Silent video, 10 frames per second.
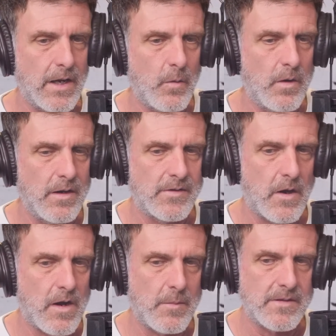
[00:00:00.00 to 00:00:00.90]
of wanted to
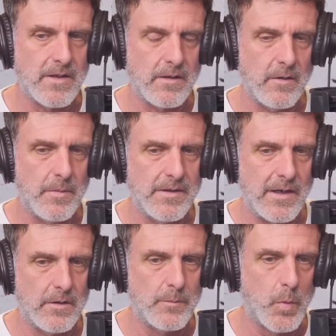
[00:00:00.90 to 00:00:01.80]
talk about that a little bit and
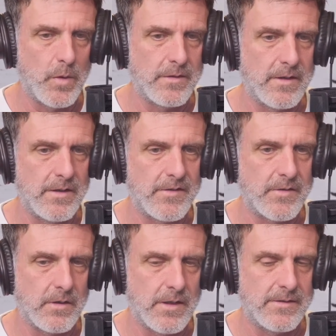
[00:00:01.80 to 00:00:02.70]
how important it is
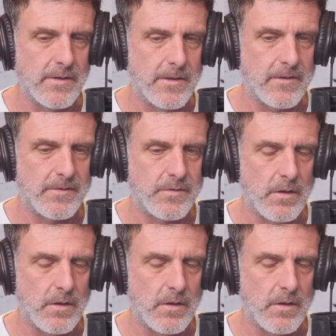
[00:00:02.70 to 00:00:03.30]
to let dogs